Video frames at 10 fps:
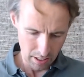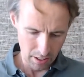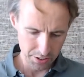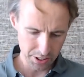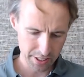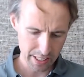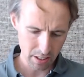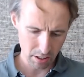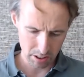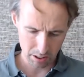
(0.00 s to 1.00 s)
this thing
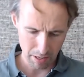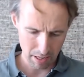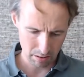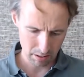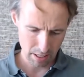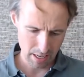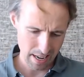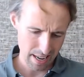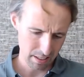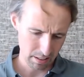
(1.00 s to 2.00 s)
costs about
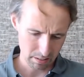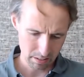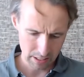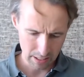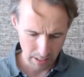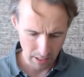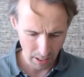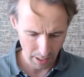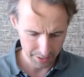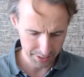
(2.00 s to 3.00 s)
I don't know,
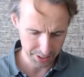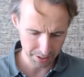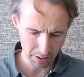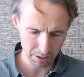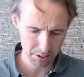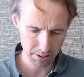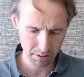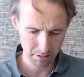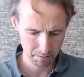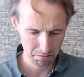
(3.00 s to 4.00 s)
100 euros.
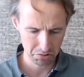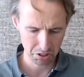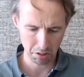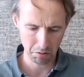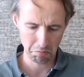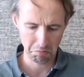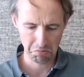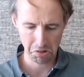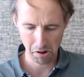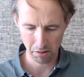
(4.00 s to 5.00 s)
So
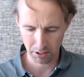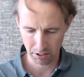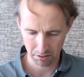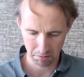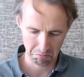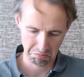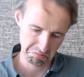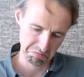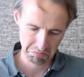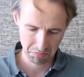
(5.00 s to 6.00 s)
it's
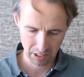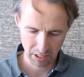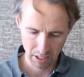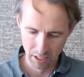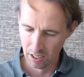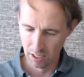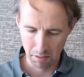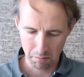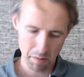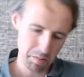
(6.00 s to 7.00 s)

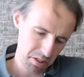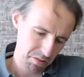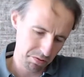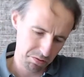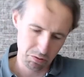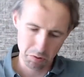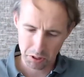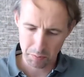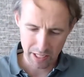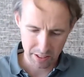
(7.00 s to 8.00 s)
maybe it's too
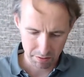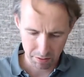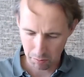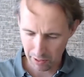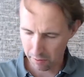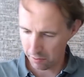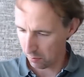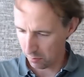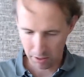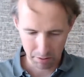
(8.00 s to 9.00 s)
expensive to play with,
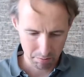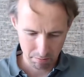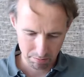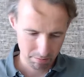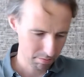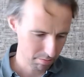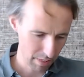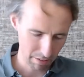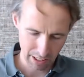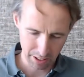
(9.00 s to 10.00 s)
but
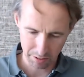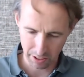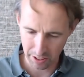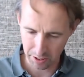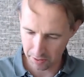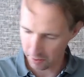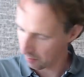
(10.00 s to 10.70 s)
nevertheless, we're gonna do it.